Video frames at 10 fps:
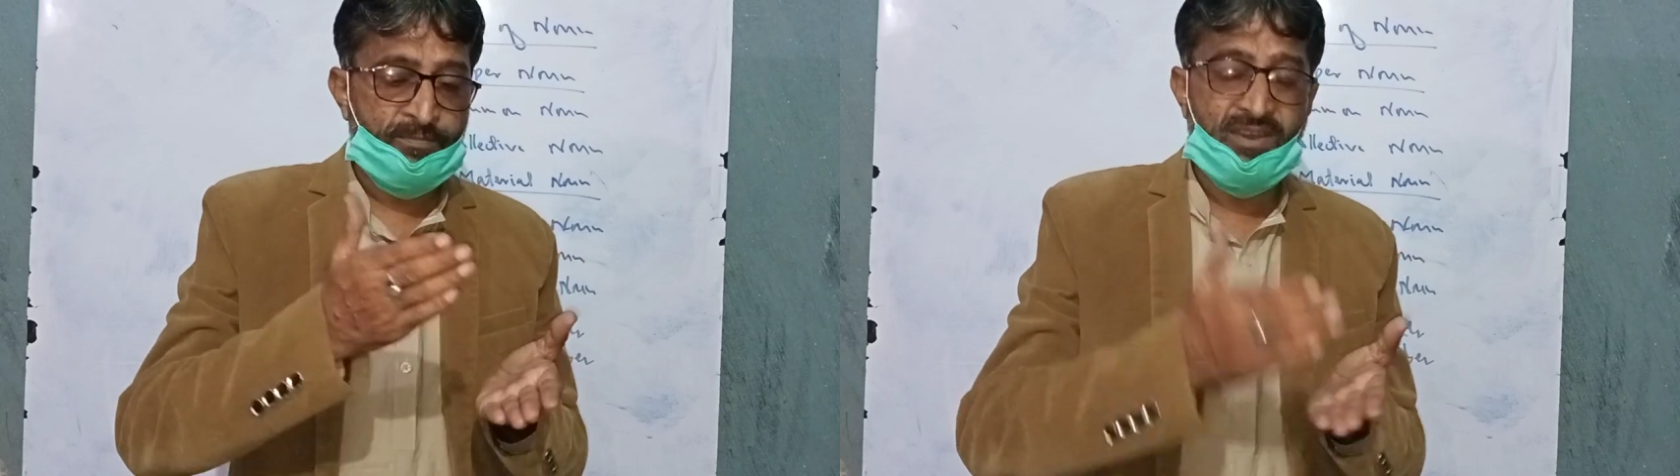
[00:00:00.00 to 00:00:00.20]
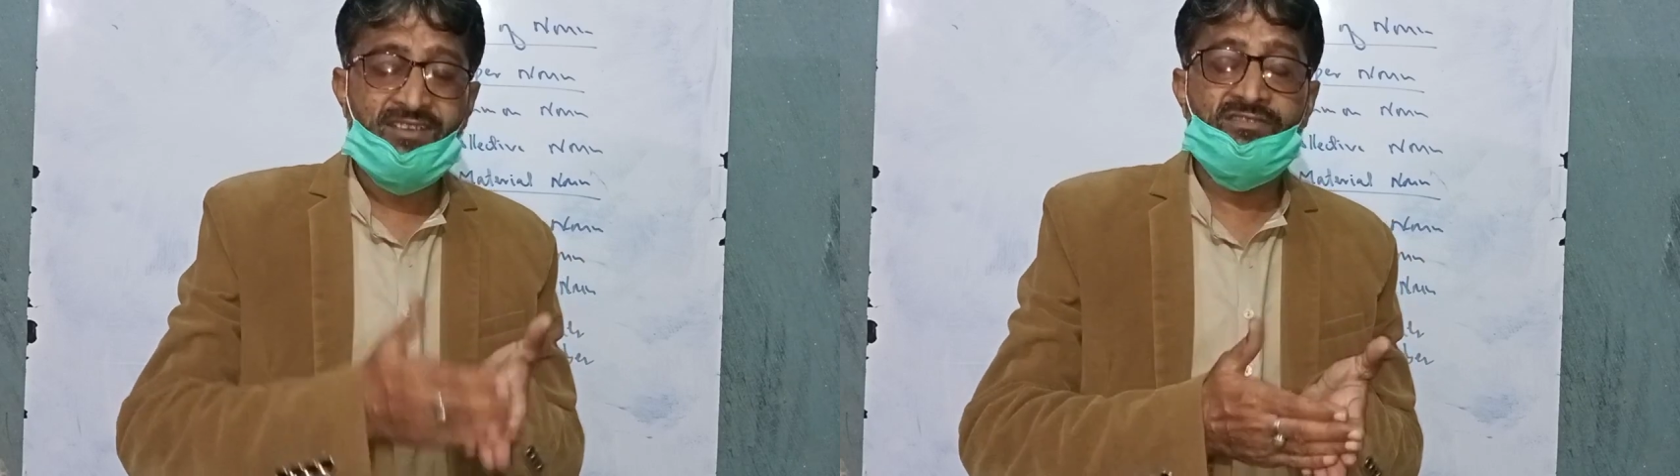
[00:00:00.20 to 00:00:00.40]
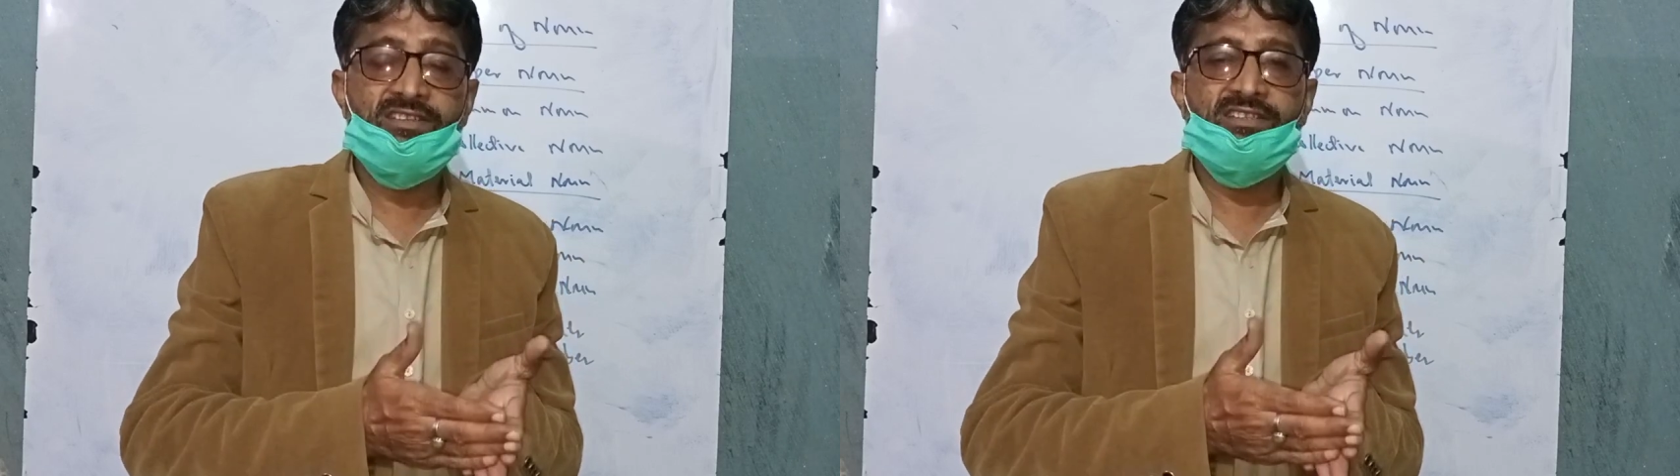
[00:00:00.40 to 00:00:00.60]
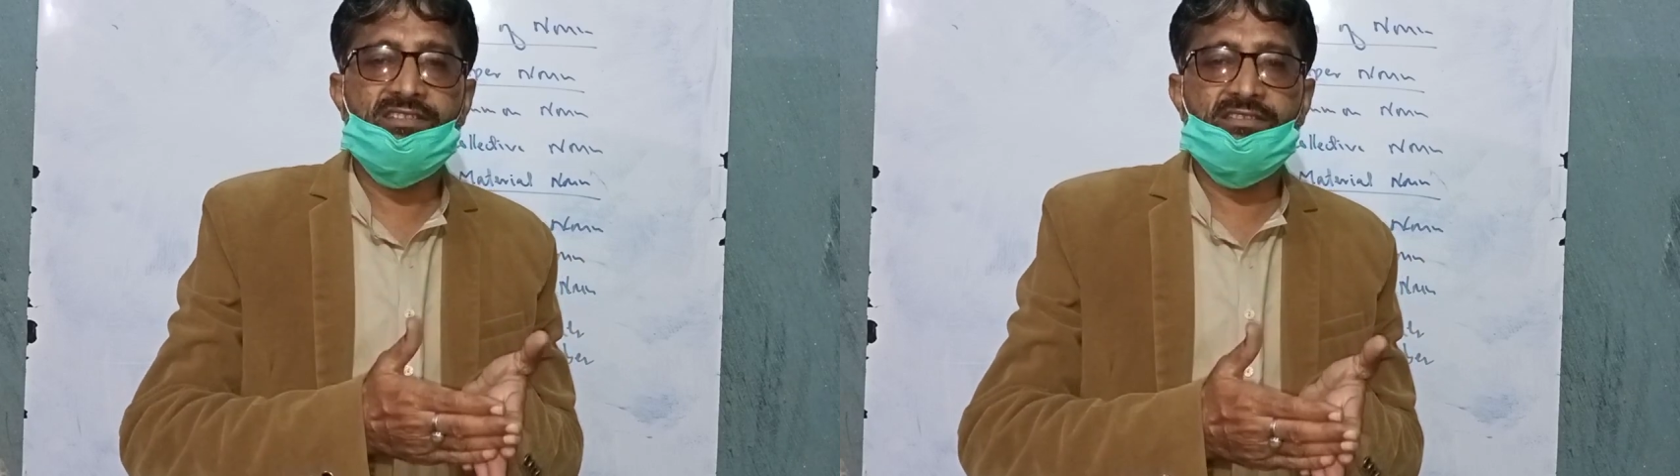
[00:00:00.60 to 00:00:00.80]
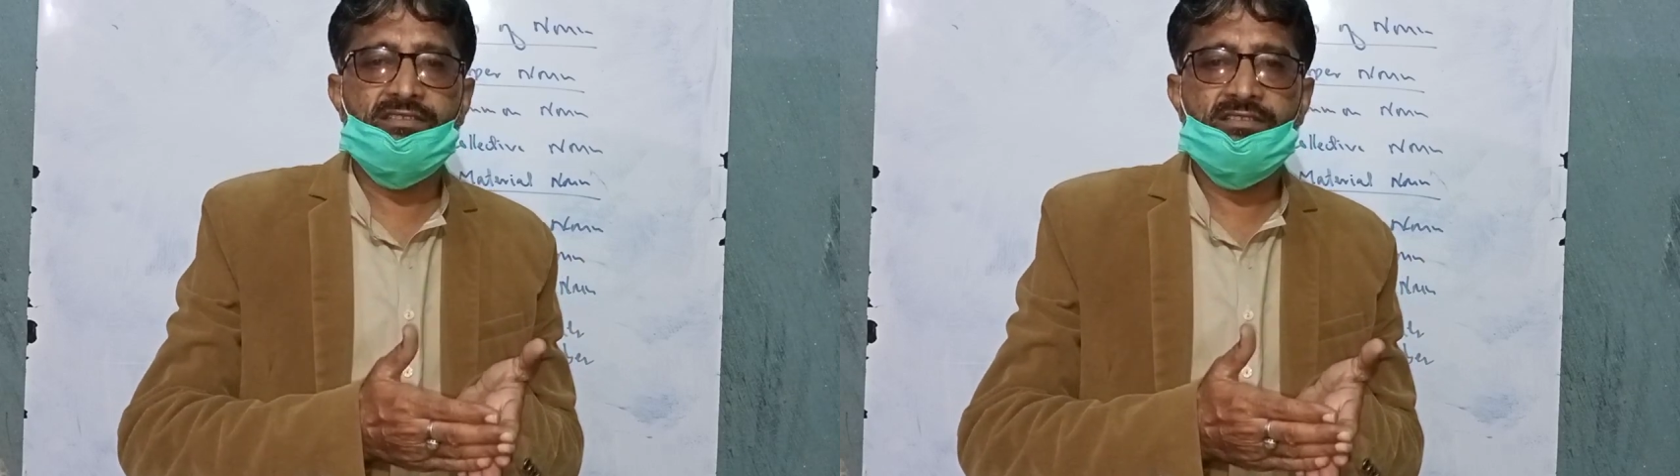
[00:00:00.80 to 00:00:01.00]

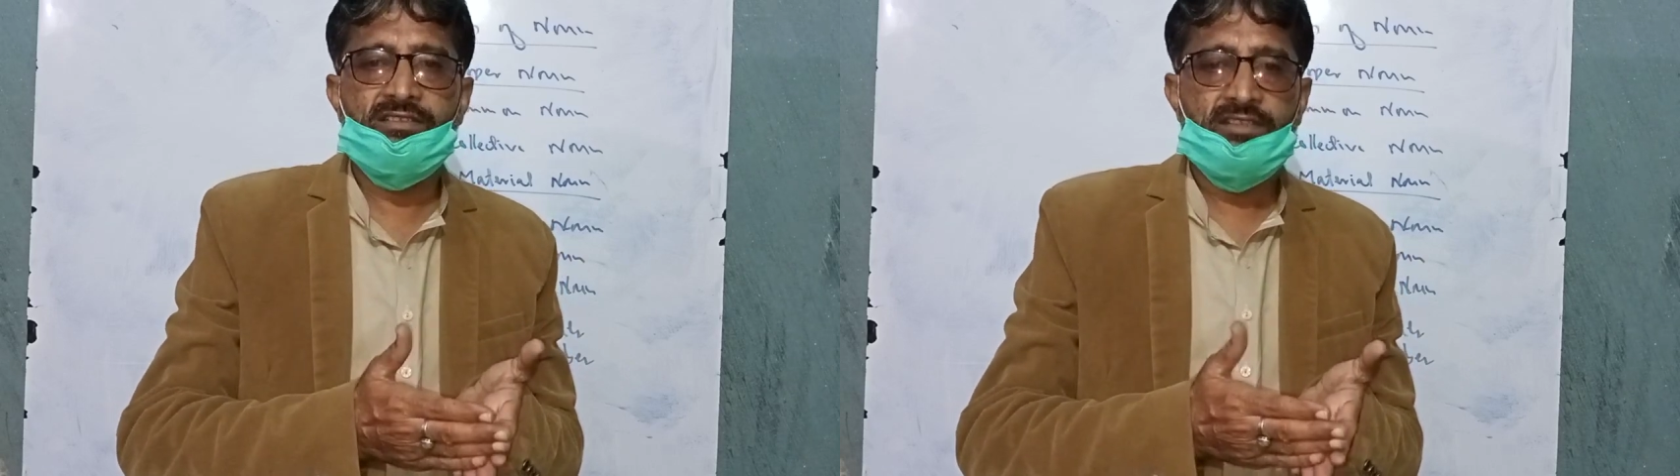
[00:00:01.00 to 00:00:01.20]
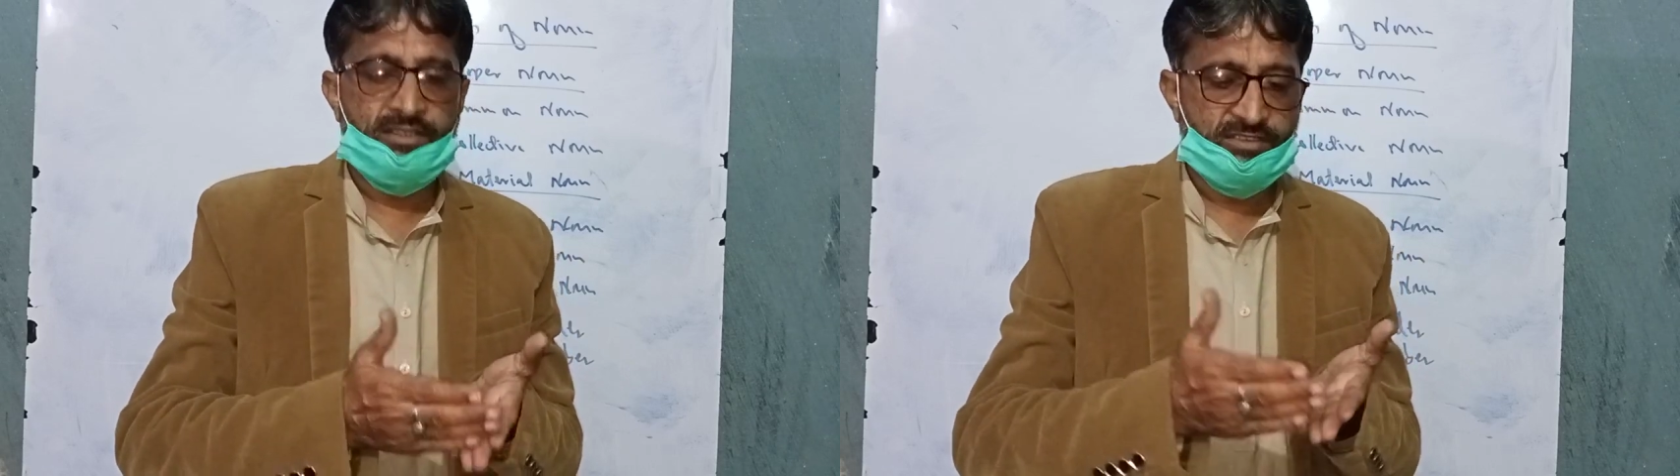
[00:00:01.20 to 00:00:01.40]
poverty,